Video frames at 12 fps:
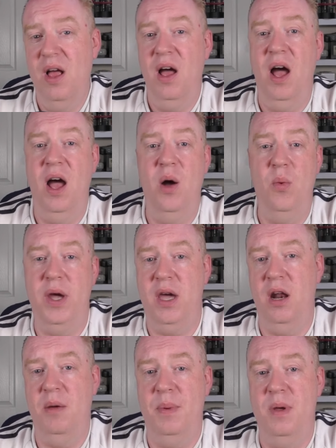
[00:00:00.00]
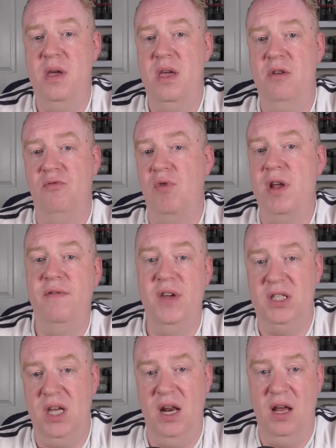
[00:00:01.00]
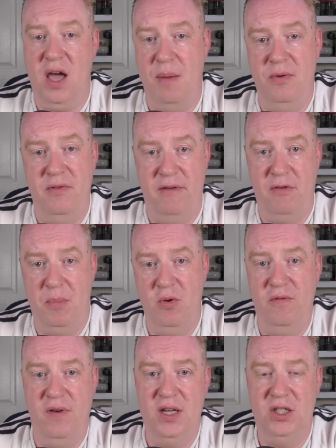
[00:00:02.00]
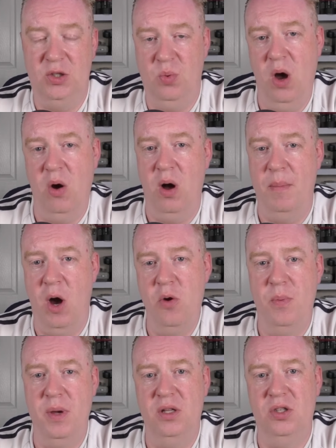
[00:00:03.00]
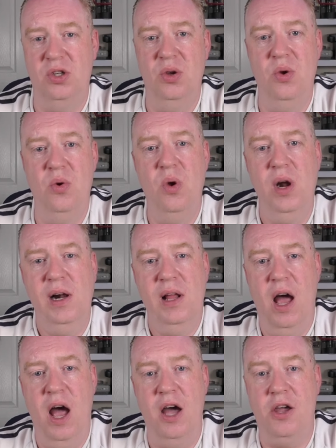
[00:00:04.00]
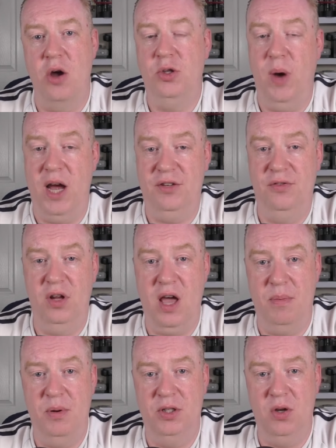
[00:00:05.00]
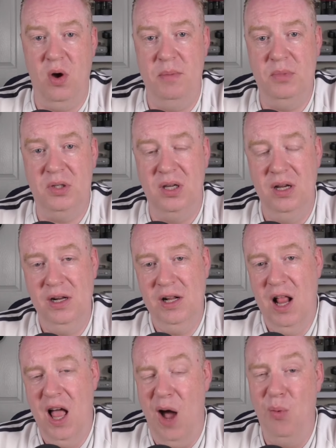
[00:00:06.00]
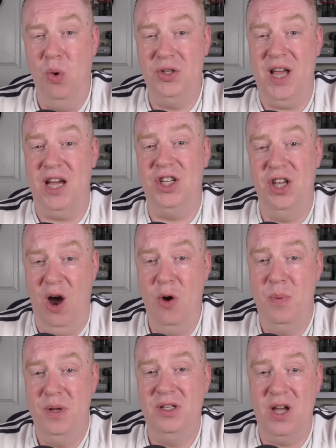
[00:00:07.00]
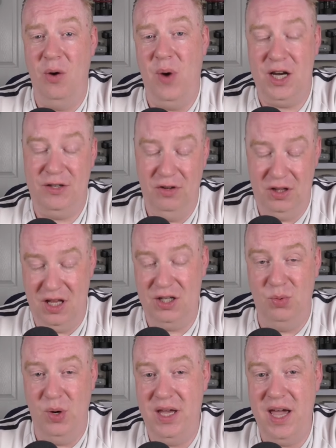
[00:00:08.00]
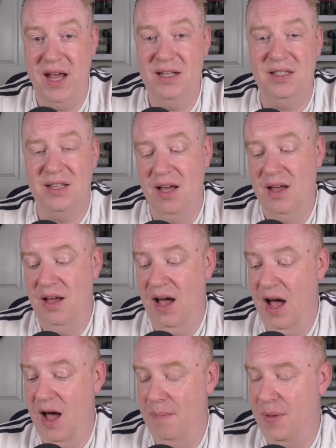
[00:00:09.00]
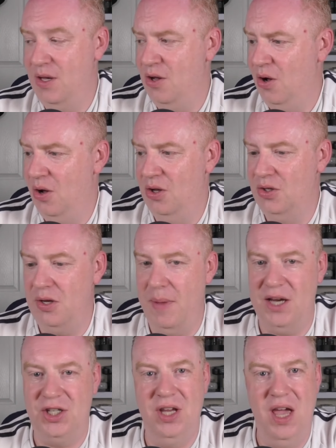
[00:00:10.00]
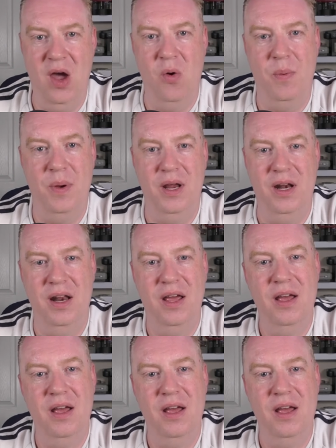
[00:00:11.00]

we're going to be revisiting a couple of other boot fairs as well. I'm hoping to go to Ashford a couple of times. I was actually hoping to go to Ashford this weekend because I'm actually helping